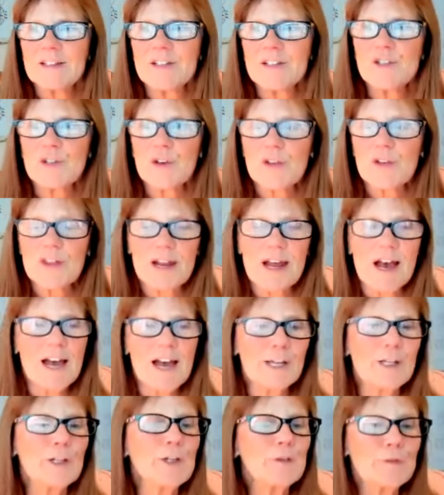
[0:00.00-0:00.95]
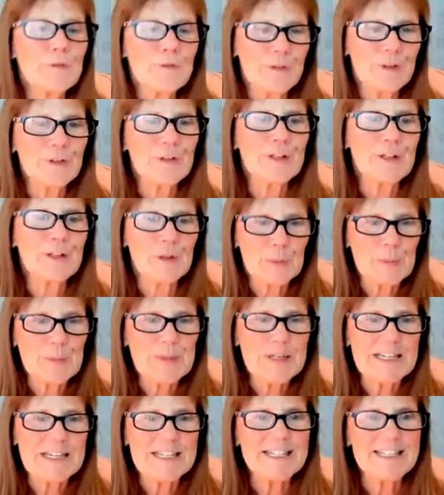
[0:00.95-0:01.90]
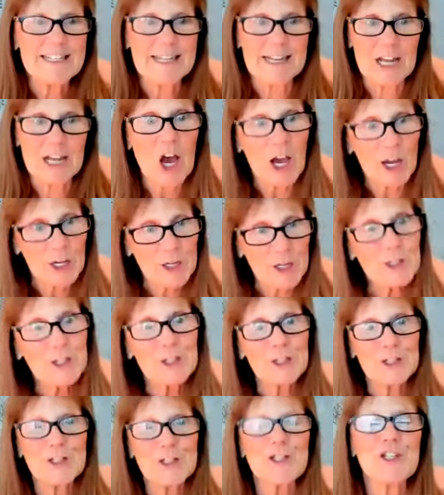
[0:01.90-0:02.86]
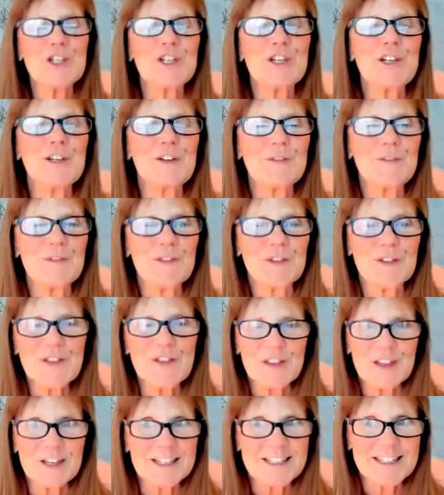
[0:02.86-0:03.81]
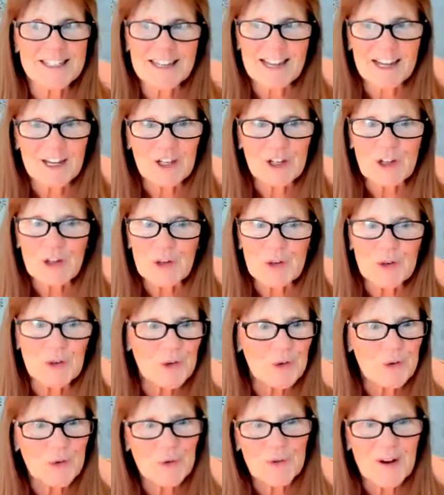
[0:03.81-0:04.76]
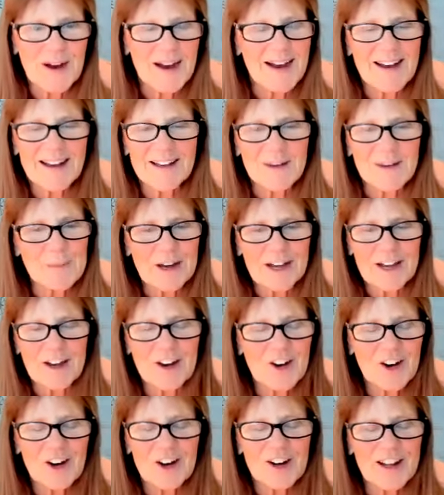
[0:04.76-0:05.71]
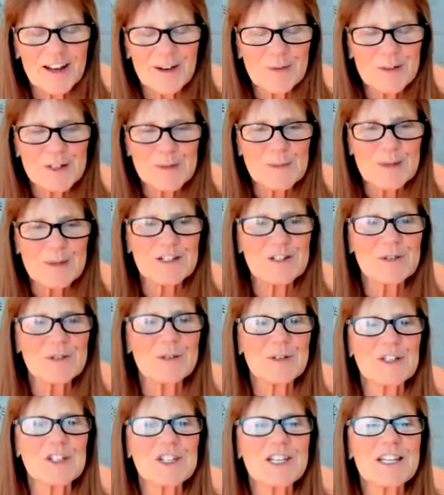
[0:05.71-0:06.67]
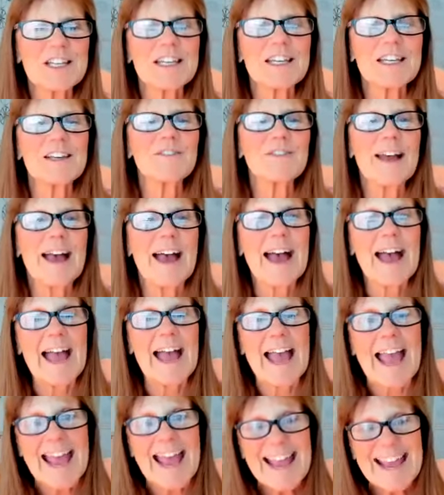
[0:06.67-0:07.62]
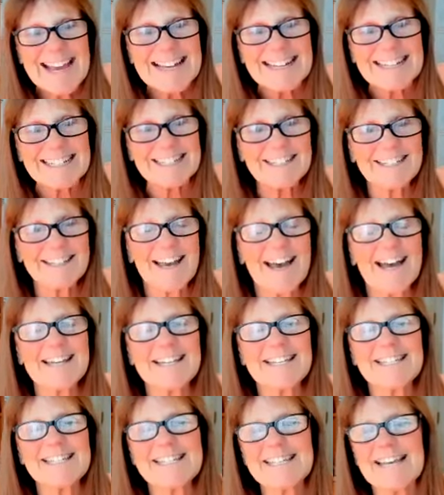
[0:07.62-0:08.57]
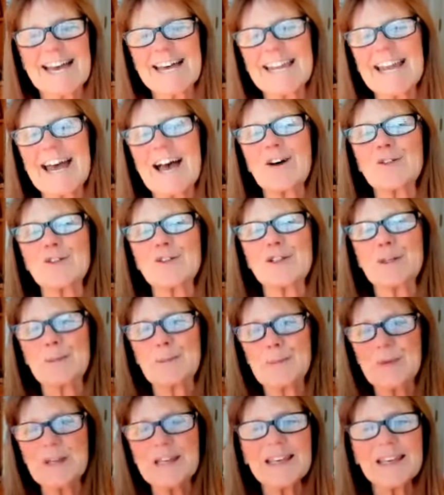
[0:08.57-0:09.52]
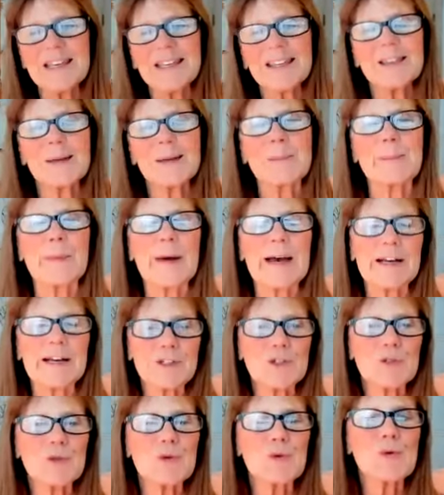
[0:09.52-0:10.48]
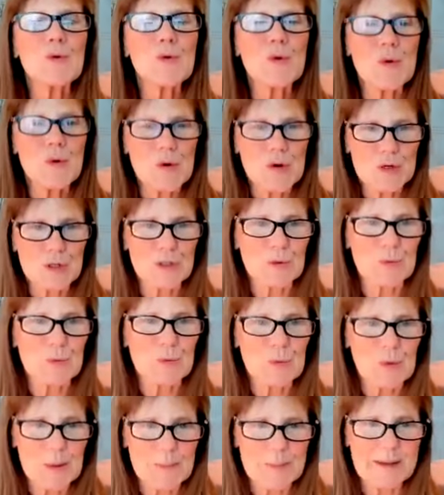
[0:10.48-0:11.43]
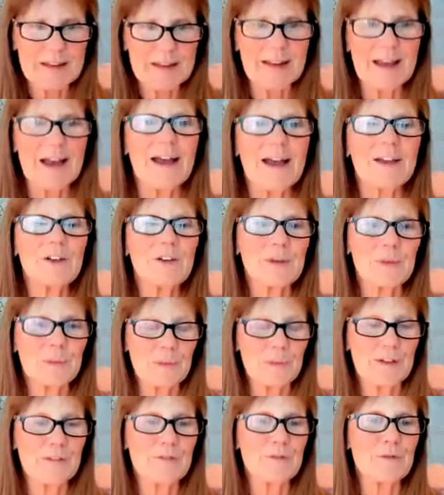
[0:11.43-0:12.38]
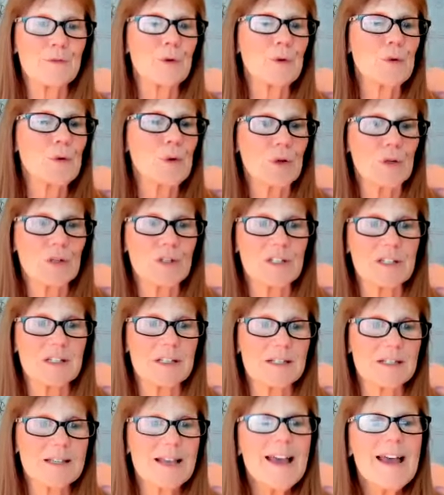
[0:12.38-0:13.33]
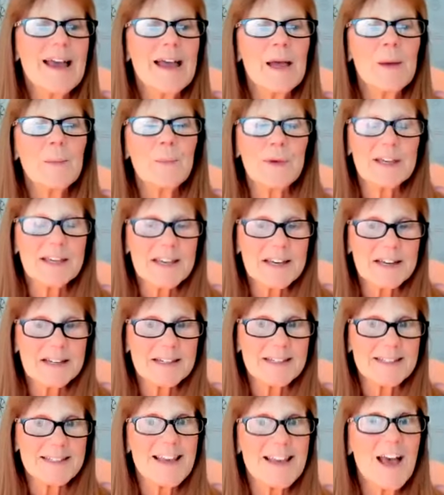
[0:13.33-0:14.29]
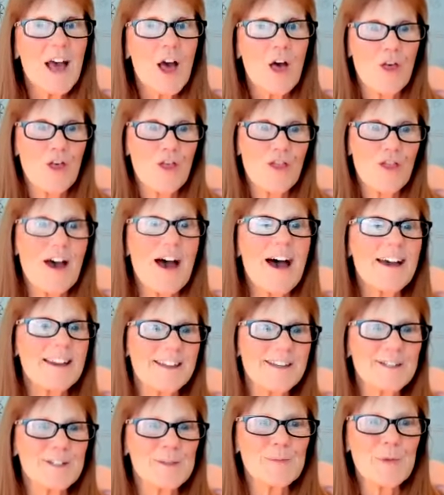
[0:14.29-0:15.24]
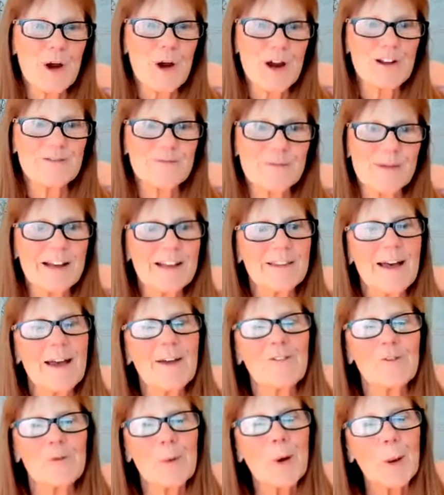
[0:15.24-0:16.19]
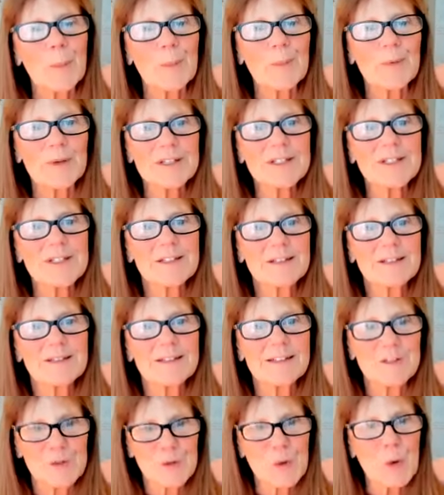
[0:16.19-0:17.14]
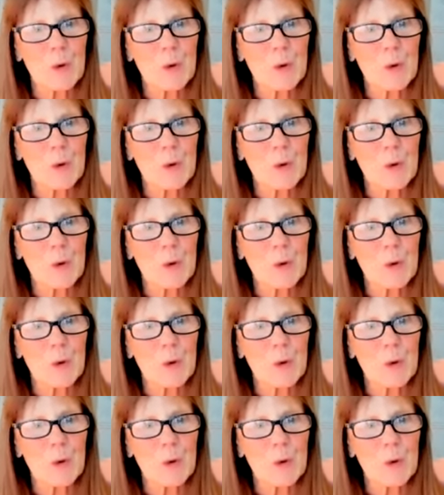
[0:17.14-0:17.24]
so that I could feel inner peace and I could achieve the things that I knew in my heart I was meant to achieve. And I set out to be the best horsewoman I could be for horses, because that is part of my life purpose, is